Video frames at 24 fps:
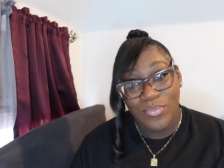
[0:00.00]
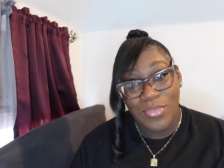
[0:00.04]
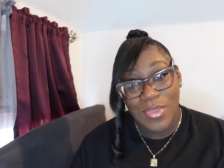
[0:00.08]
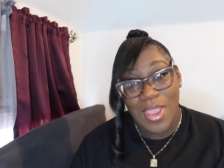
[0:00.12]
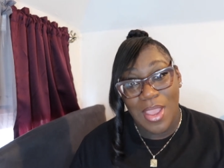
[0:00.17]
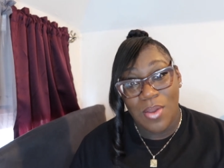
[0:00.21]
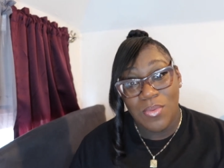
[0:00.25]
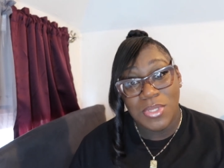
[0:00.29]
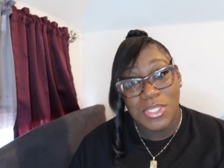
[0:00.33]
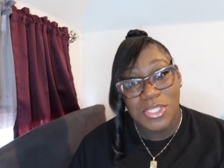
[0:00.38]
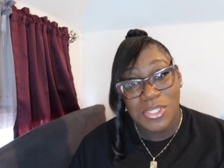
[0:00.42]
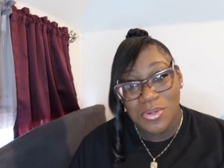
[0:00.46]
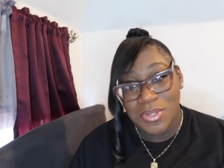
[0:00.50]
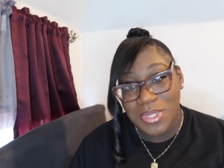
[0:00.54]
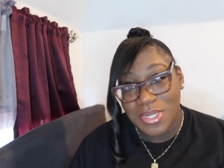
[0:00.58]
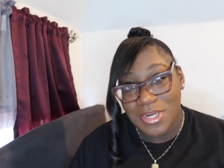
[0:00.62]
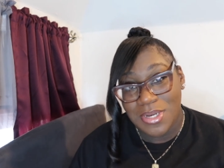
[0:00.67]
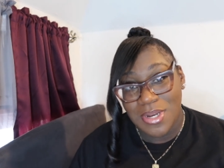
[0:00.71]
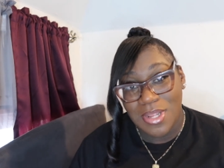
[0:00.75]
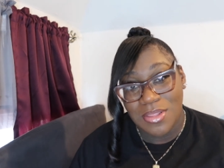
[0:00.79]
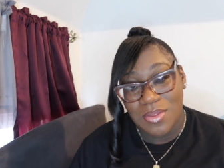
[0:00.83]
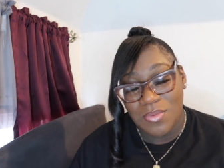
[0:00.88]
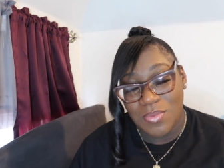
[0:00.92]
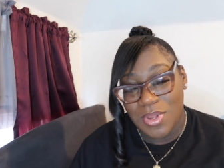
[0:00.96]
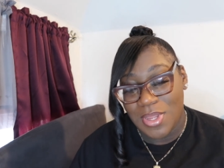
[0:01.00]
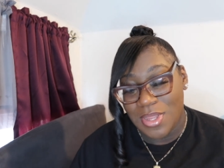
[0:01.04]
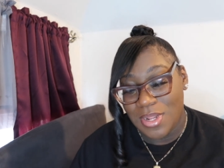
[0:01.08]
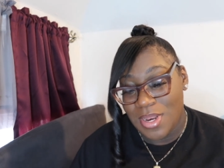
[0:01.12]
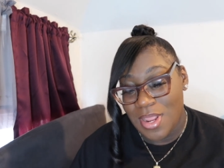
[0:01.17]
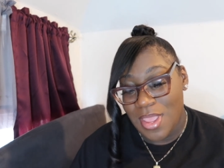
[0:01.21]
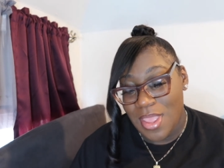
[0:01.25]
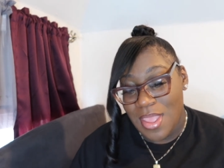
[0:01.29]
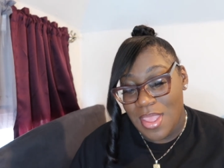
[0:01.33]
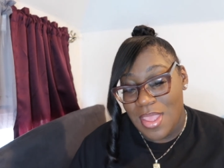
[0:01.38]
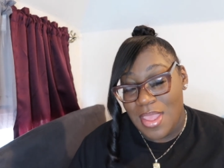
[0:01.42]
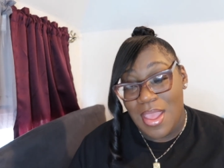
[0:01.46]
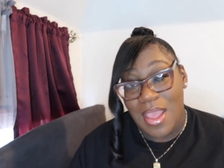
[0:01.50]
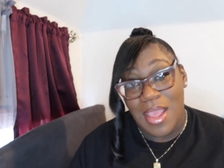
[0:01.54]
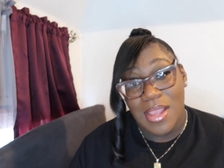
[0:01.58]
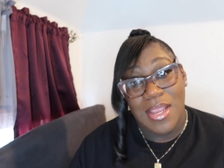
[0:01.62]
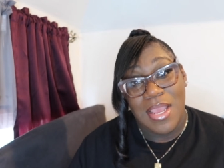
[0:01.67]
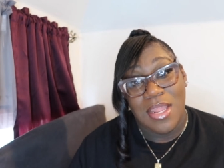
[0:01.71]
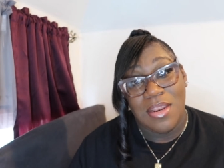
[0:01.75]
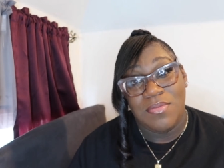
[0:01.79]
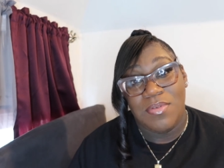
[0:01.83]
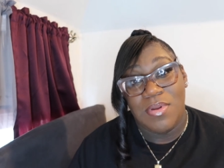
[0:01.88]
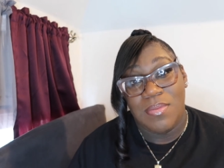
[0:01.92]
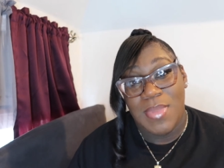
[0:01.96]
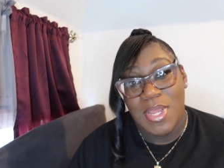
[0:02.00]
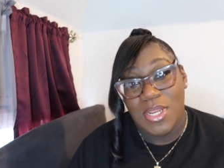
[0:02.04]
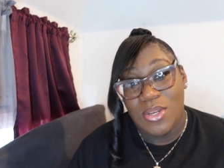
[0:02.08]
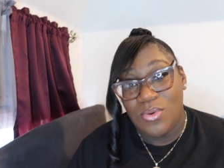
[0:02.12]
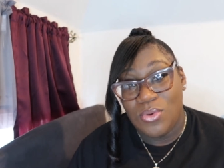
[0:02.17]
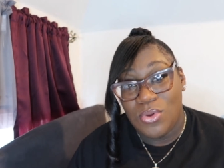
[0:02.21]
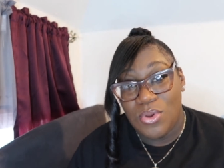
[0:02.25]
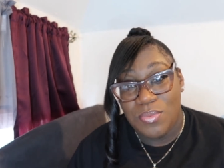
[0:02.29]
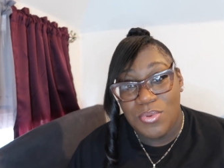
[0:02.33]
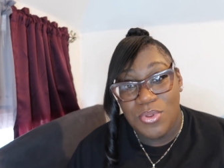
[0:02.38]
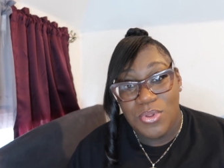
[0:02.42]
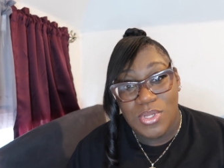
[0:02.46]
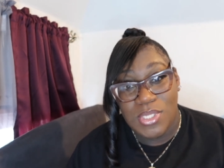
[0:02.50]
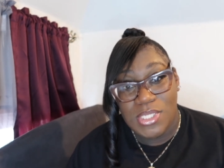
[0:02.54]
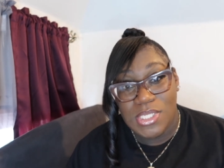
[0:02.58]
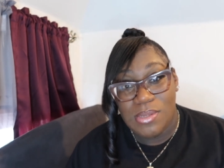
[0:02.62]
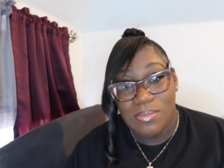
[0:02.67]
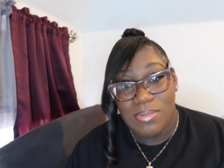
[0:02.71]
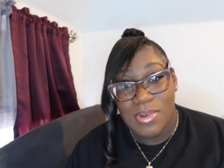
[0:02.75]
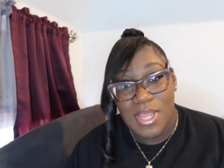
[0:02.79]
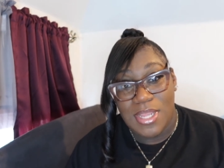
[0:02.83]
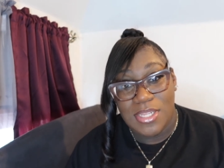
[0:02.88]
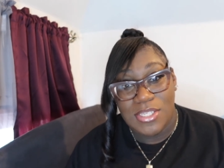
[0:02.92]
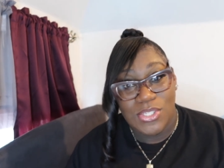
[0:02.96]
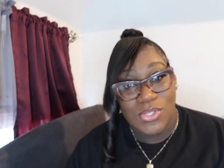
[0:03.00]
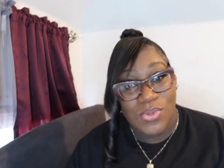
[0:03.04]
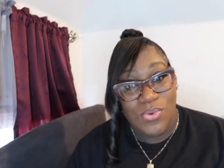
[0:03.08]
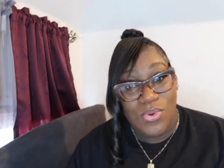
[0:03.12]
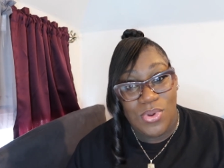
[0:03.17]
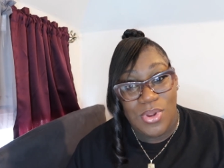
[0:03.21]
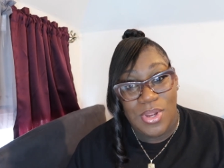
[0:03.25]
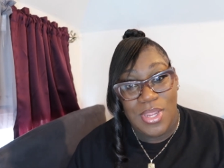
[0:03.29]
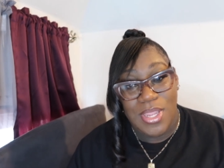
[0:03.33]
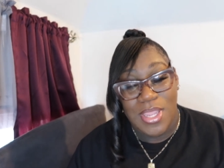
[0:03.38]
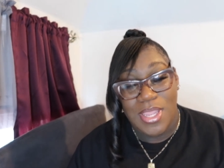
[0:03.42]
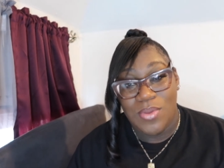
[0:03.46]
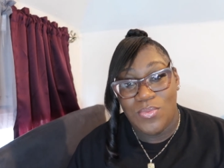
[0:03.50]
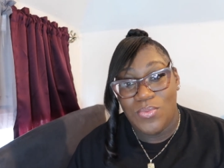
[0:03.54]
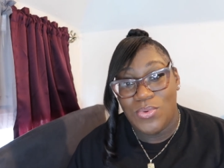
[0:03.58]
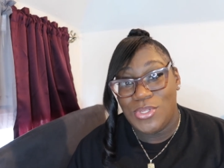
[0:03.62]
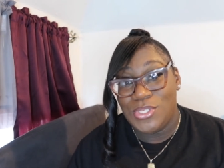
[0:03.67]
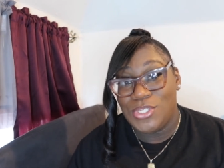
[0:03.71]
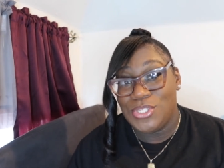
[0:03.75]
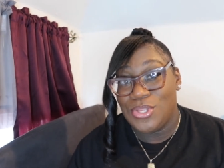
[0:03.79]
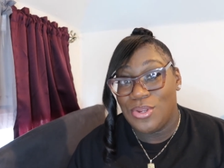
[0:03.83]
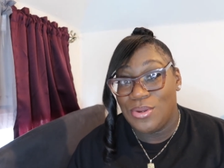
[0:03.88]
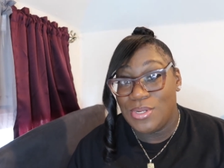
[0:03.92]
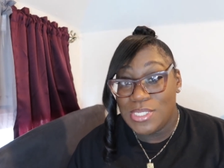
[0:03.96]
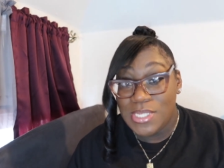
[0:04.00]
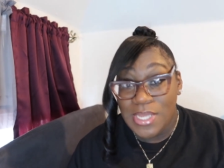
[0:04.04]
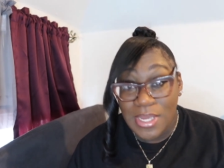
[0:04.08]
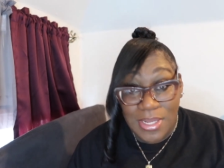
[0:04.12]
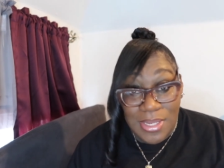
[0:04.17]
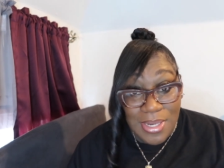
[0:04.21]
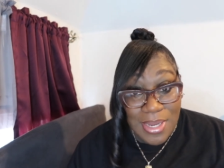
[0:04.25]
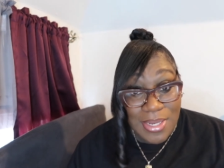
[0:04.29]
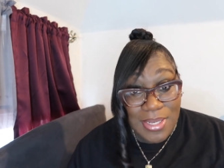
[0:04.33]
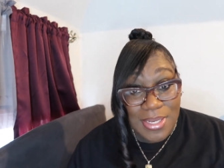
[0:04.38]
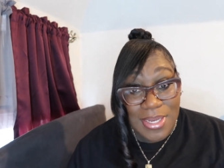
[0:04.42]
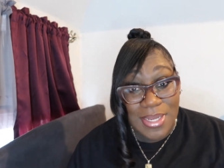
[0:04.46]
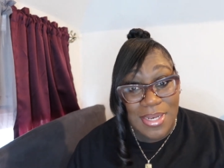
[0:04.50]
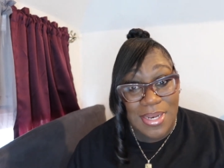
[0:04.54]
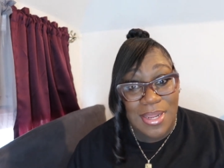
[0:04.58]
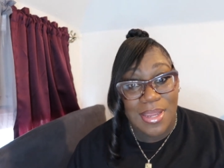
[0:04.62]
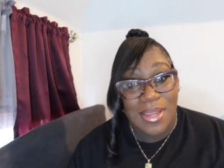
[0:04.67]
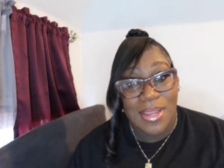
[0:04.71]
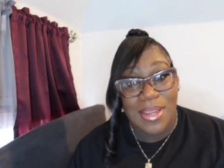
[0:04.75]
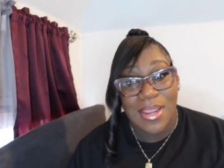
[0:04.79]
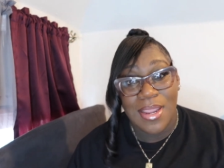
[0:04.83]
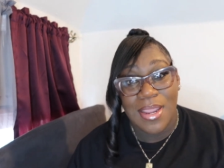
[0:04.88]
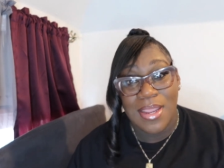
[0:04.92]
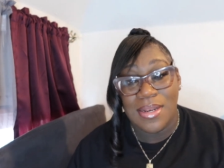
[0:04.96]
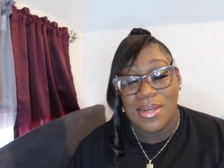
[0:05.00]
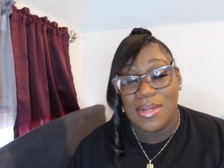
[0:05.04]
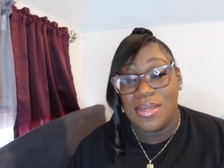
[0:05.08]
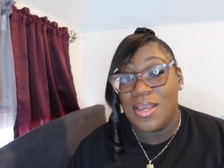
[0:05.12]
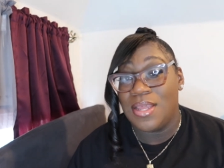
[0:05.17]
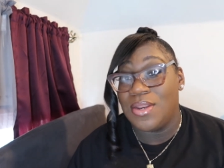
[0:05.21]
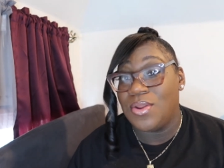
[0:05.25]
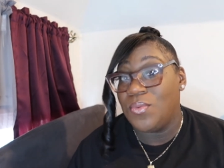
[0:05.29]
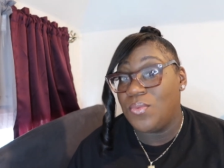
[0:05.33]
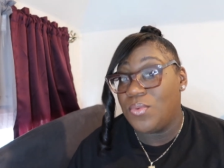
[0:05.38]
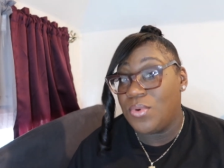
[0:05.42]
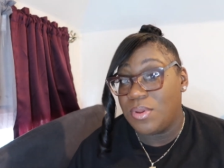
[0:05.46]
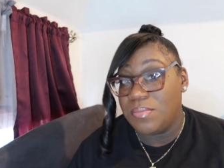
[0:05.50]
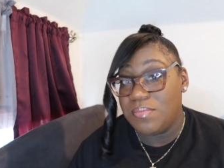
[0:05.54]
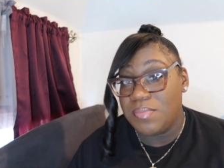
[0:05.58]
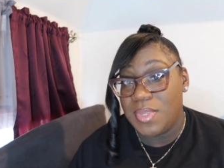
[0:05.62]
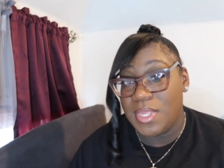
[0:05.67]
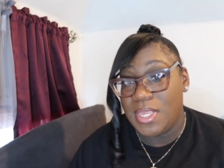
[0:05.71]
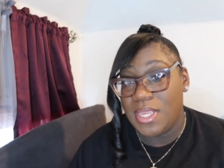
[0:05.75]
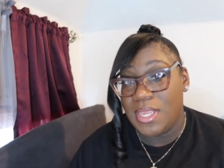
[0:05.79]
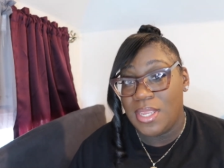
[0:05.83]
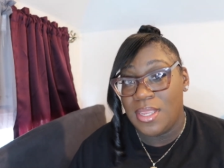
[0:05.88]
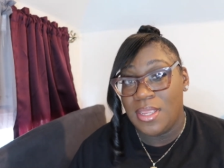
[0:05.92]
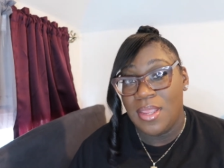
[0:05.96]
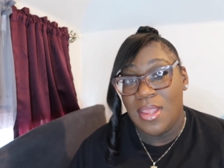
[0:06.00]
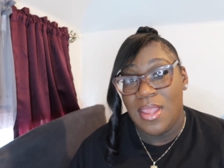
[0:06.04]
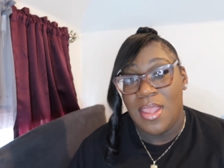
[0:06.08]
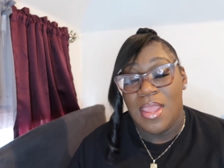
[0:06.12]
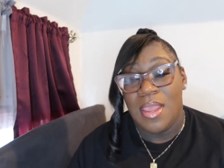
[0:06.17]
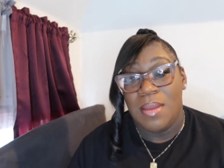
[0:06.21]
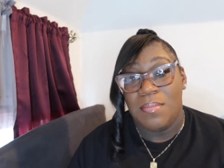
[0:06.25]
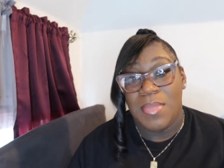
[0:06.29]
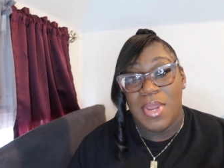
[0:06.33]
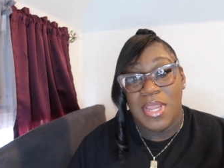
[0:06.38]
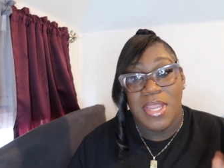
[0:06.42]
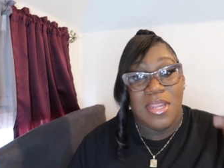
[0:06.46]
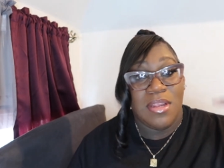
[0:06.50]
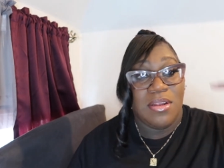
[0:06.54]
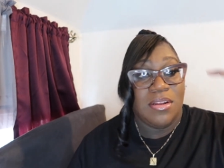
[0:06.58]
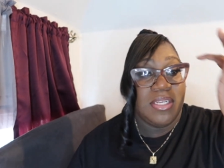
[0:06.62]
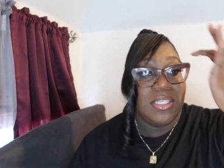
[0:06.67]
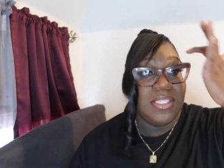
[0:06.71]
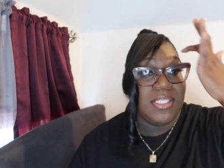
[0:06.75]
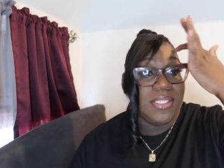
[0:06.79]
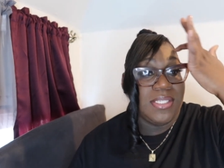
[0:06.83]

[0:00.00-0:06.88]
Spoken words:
I went to go get another one. I got it from my local beauty supply store. It was $13.99. I got a 1B. My hair is